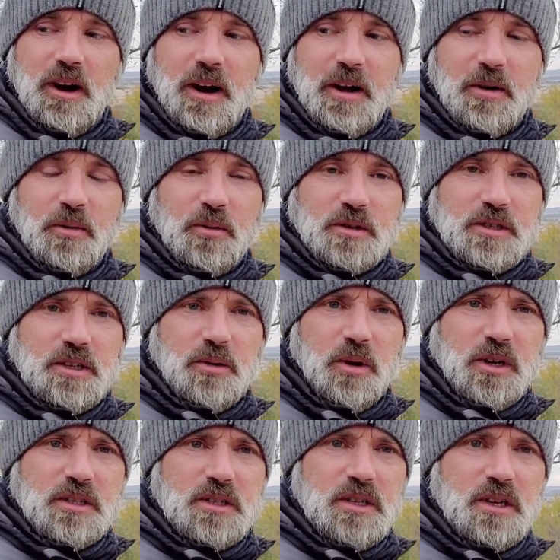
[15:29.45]
I was going to
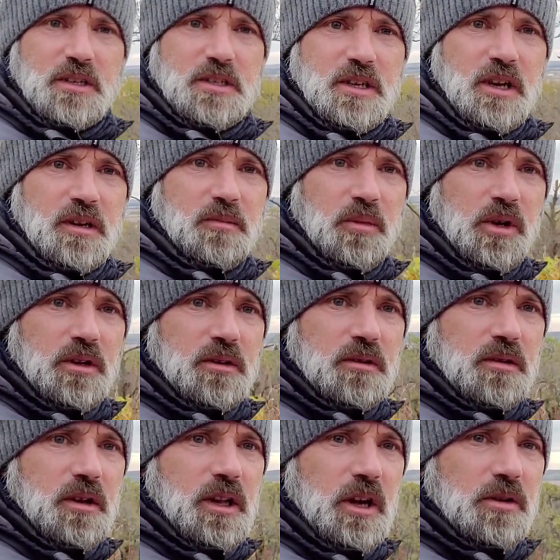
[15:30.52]
watch sunset, but
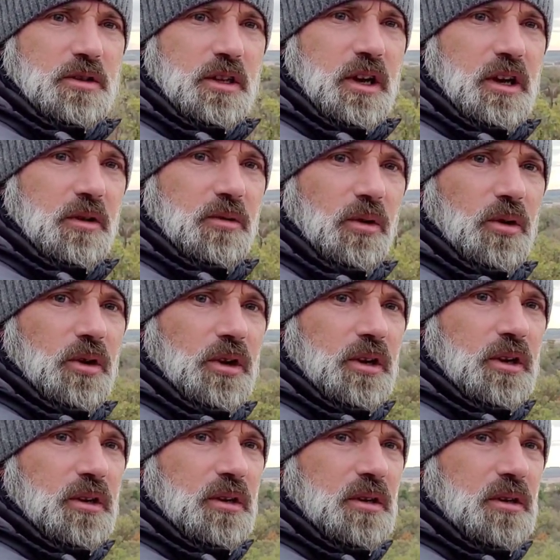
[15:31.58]
clouds are kind of rolling
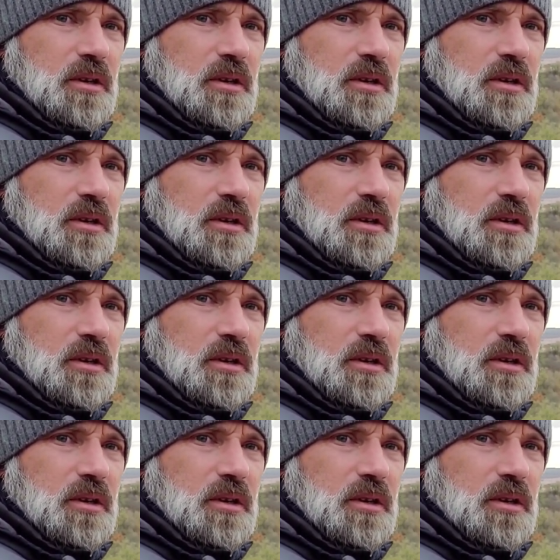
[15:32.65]
in.